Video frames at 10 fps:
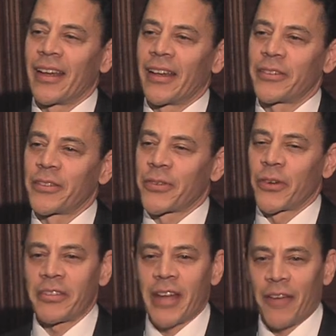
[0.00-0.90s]
as the
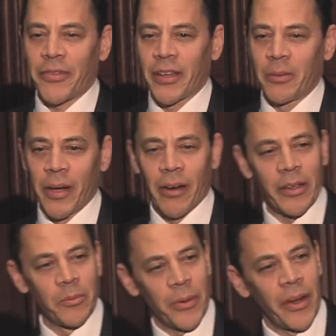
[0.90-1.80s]
first
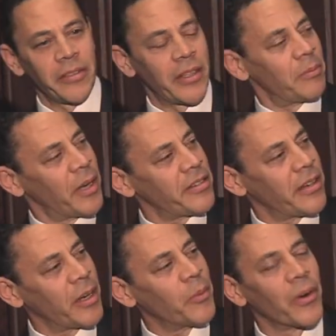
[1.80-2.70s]
African-American president much
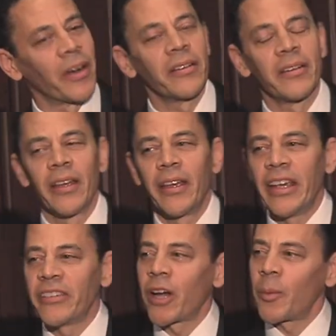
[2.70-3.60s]
anymore.
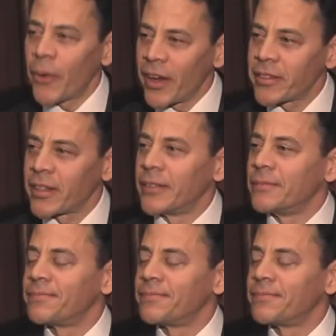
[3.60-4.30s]
He's our president.